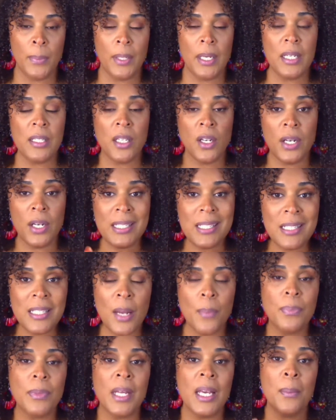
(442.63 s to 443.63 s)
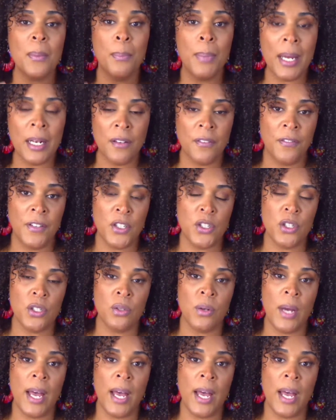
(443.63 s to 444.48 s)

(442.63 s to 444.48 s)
Because there is something beneficial